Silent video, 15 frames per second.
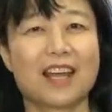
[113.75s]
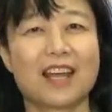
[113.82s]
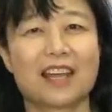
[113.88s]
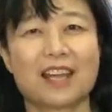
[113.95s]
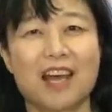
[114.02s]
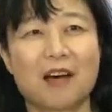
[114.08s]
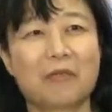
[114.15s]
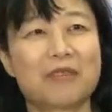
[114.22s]

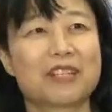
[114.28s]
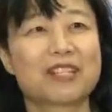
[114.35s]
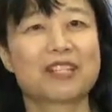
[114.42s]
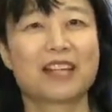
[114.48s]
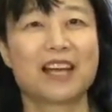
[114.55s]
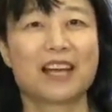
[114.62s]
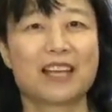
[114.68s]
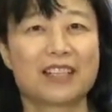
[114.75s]
and operates
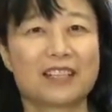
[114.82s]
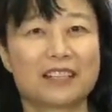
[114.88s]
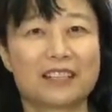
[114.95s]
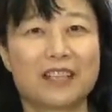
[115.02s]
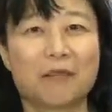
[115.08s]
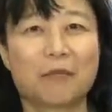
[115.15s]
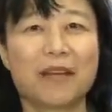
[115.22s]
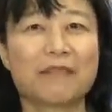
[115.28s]
at
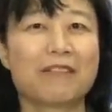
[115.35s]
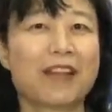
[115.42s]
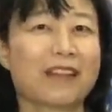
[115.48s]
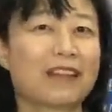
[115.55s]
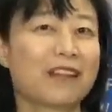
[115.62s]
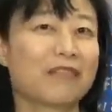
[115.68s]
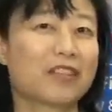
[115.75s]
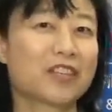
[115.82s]
a
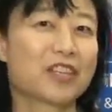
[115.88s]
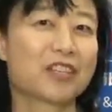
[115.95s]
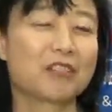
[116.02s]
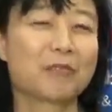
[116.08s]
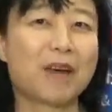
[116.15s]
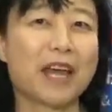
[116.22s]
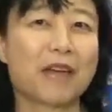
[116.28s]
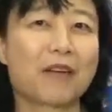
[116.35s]
wavelength of
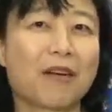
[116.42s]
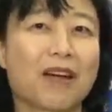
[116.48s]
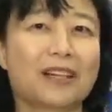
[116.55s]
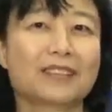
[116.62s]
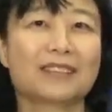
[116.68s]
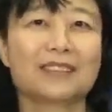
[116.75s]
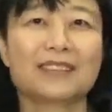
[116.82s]
2 micron.